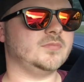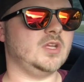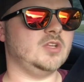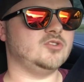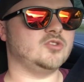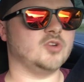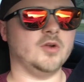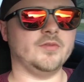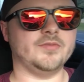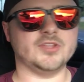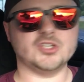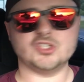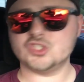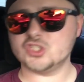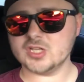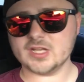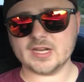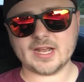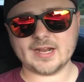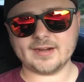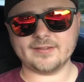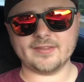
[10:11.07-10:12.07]
Drove the
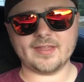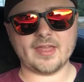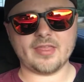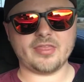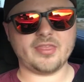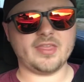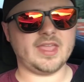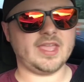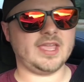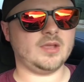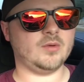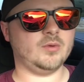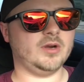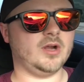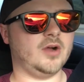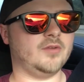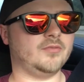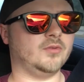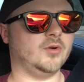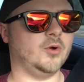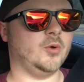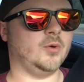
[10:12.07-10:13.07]
shit out of that thing, went
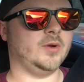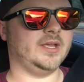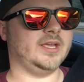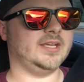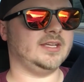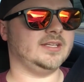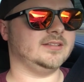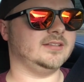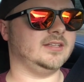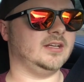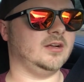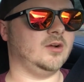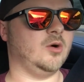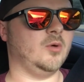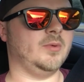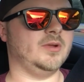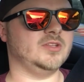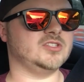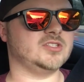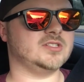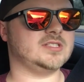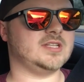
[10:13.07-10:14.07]
off-roading, did a whole
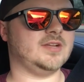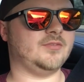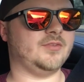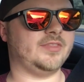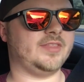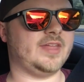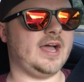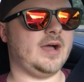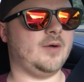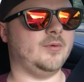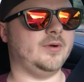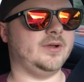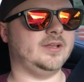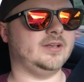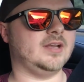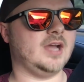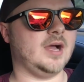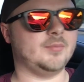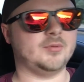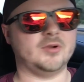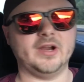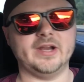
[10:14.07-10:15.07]
bunch of stuff with that one,
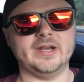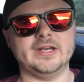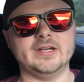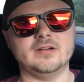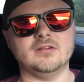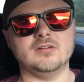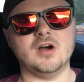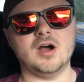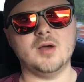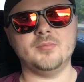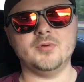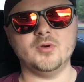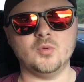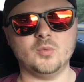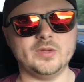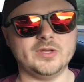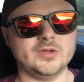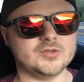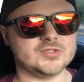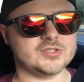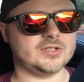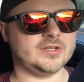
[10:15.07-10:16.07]
upgraded a lot, put
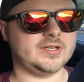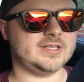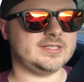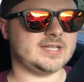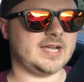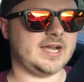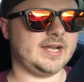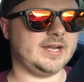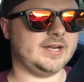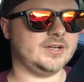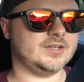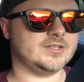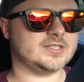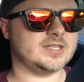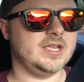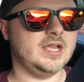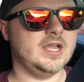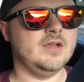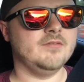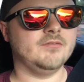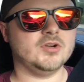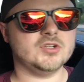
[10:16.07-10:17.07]
wheels on it, tires.
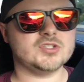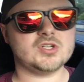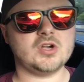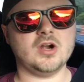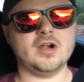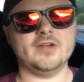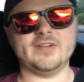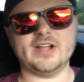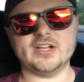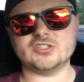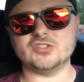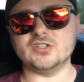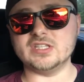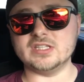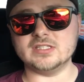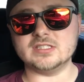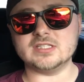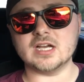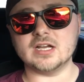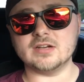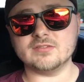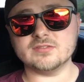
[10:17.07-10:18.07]
First car I've actually
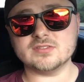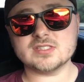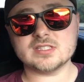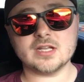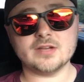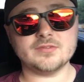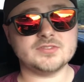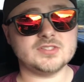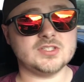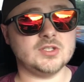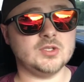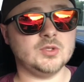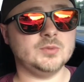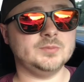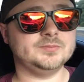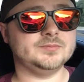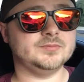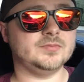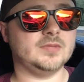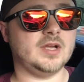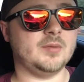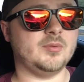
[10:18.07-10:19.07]
done stuff to.
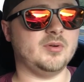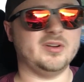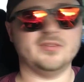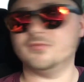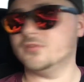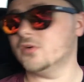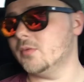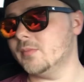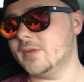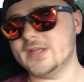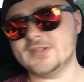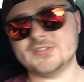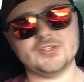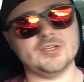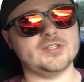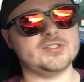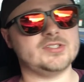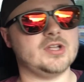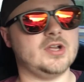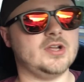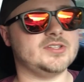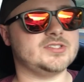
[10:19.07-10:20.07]
I put a Flowmaster
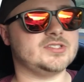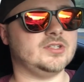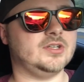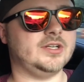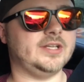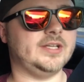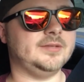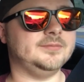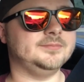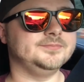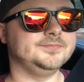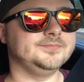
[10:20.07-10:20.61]
exhaust on it.